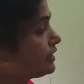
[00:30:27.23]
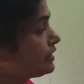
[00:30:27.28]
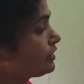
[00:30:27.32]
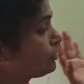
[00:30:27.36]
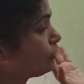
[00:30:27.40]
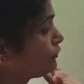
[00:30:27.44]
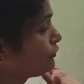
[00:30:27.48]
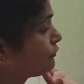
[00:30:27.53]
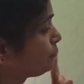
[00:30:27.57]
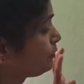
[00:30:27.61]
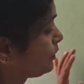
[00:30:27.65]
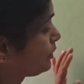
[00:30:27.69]
of
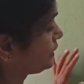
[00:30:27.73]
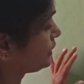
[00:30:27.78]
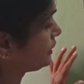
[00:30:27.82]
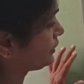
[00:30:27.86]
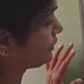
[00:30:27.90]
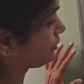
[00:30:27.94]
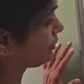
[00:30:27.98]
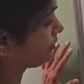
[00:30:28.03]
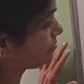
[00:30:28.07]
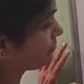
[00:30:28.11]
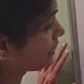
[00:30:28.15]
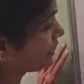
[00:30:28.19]

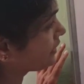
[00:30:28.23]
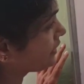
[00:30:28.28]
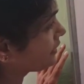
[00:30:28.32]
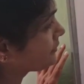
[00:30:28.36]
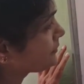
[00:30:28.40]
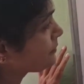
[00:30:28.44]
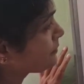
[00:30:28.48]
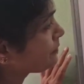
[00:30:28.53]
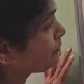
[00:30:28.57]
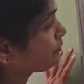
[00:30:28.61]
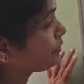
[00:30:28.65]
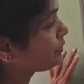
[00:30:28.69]
polynomial
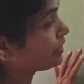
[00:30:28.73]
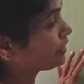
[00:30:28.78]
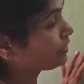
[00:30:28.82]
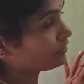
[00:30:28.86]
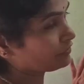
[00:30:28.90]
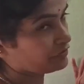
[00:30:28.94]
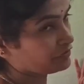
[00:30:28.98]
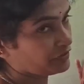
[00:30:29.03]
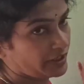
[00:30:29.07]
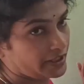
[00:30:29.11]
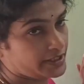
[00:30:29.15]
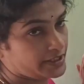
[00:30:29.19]
p of
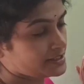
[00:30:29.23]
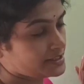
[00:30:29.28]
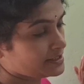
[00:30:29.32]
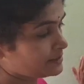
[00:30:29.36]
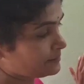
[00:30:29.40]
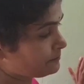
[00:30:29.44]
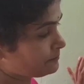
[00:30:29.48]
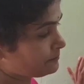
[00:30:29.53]
x.